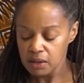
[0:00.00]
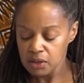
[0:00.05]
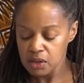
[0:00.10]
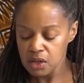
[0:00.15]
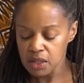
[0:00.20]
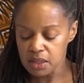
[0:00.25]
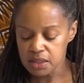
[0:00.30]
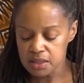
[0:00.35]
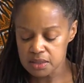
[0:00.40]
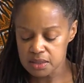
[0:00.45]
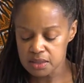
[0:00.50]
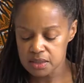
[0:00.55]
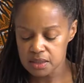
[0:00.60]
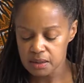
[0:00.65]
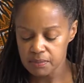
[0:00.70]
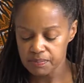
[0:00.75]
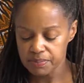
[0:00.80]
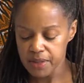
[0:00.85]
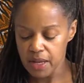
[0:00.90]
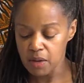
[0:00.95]
looks,
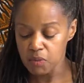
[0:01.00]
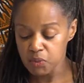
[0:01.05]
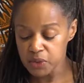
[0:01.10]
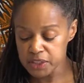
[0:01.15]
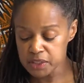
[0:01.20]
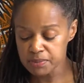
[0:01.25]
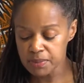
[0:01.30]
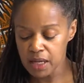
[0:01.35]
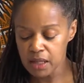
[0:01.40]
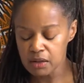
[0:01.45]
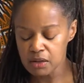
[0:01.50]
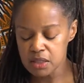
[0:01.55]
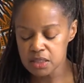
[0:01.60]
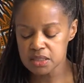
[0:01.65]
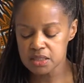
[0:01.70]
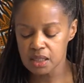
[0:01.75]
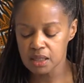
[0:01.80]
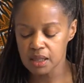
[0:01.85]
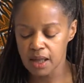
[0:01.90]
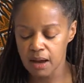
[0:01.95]
at which my
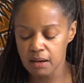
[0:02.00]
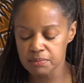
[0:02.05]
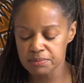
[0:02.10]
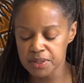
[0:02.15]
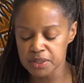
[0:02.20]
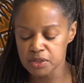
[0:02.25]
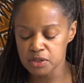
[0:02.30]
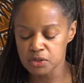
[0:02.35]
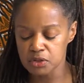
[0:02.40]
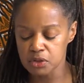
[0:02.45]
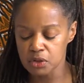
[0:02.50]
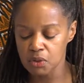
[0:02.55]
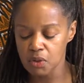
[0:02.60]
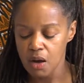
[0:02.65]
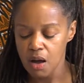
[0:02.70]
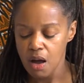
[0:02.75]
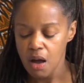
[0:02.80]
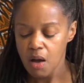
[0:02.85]
looks allowed me to do,